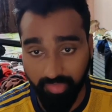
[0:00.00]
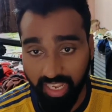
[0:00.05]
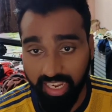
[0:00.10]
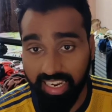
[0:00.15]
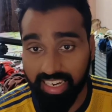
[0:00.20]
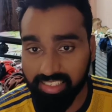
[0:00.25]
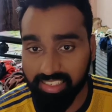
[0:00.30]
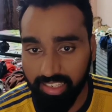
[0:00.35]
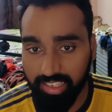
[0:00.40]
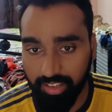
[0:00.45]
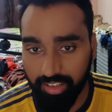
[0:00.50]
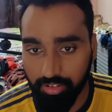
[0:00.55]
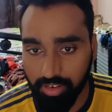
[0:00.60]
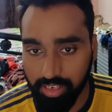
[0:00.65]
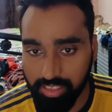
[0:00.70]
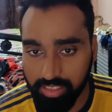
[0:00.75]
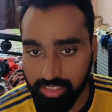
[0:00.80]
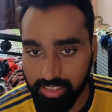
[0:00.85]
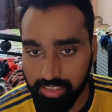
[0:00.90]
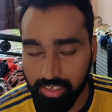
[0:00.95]
It's an
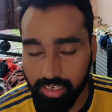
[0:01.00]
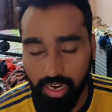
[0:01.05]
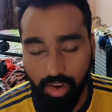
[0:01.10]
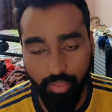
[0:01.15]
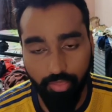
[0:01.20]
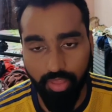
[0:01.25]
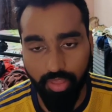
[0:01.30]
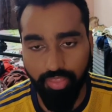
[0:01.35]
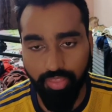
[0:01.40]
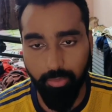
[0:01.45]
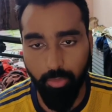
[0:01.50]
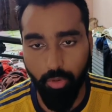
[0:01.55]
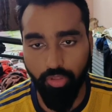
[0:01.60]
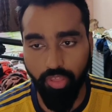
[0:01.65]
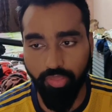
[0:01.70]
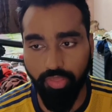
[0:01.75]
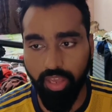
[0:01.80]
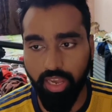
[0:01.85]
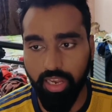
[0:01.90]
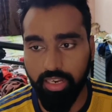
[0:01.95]
interest, nothing more
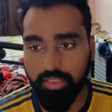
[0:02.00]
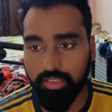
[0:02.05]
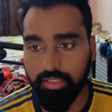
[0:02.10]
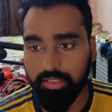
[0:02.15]
than that.